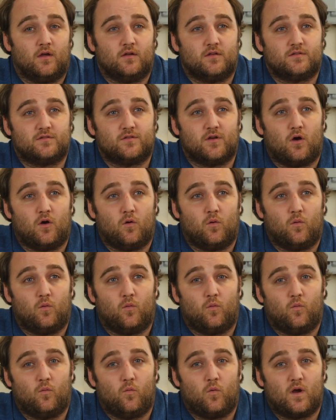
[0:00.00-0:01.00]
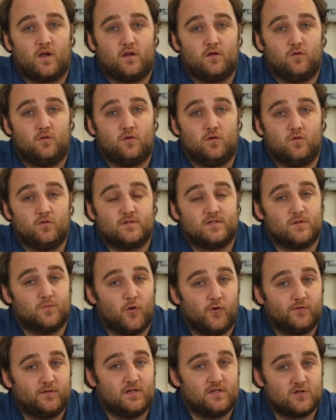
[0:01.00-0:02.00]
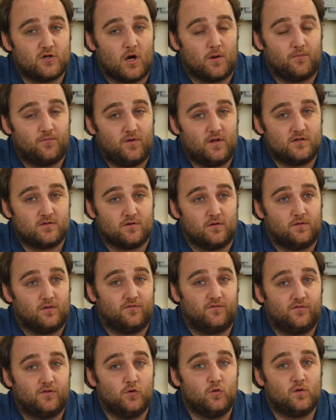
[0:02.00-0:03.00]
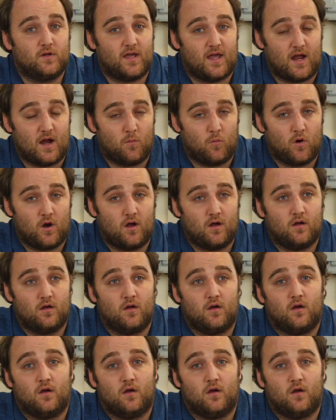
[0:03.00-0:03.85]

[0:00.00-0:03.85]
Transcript: So when you use the multi-sharp feature of the fluke camera,